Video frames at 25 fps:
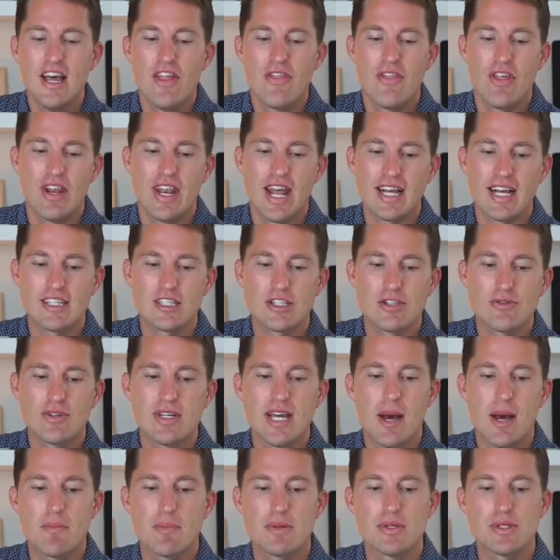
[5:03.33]
The next
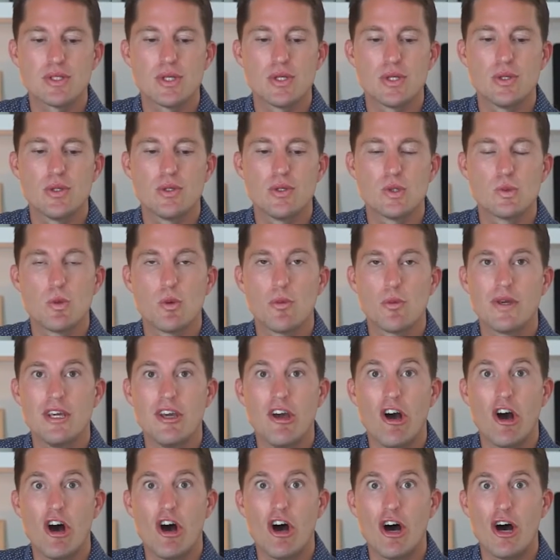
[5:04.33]
3 episodes will be
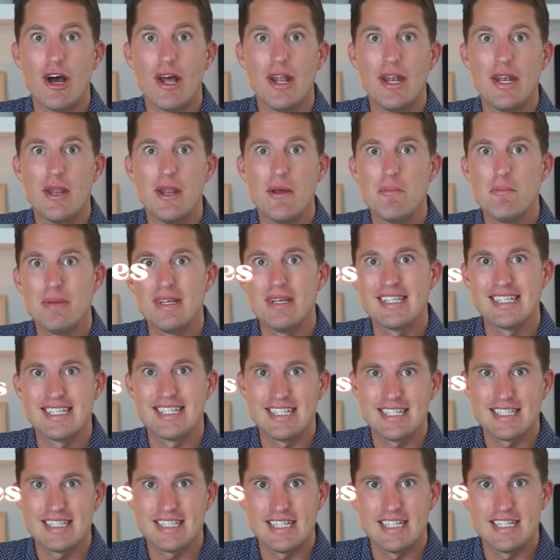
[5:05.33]
on
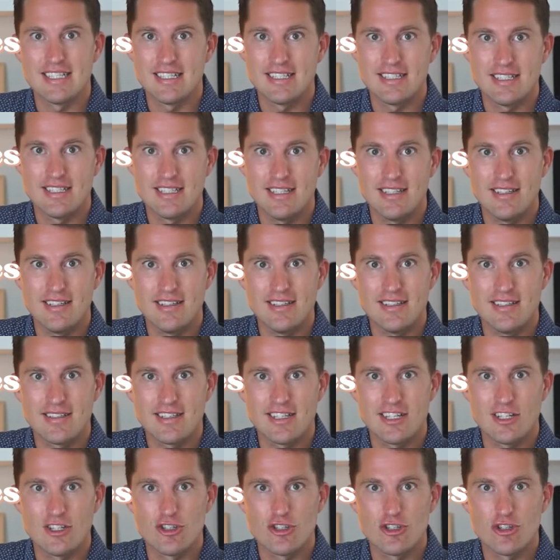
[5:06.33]
business entities
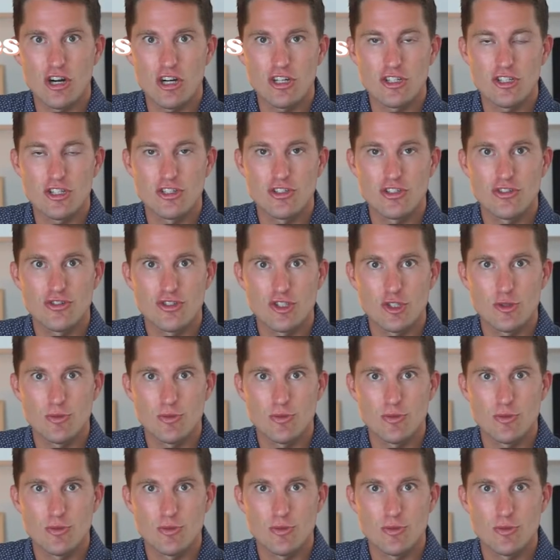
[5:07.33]
and structures,